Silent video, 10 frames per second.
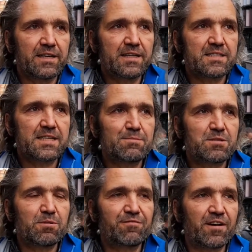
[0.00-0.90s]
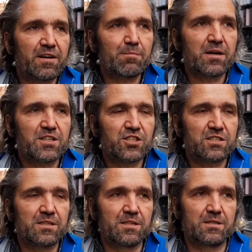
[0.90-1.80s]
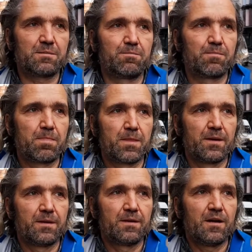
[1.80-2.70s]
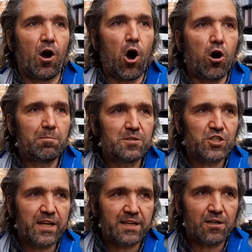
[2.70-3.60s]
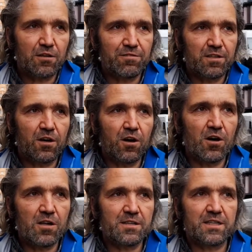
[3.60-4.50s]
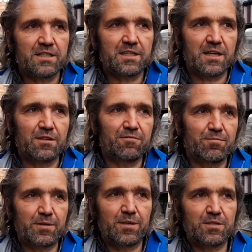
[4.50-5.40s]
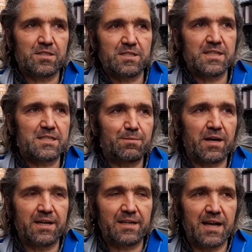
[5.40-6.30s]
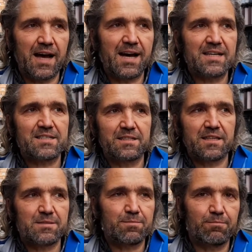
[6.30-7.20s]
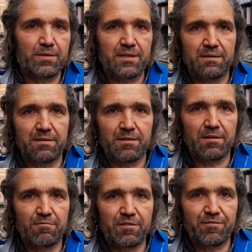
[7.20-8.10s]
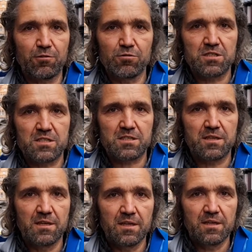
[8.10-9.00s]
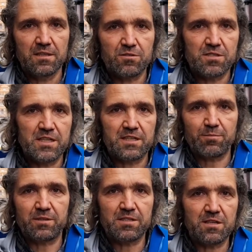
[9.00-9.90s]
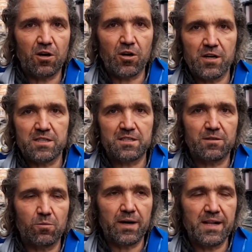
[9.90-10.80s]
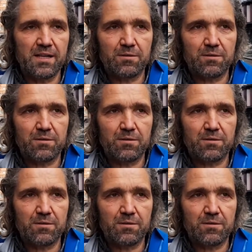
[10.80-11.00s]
He seems to be very much the object of it all, that he kind of, because he sits behind glass and he has been refused to sit with his lawyers in the well.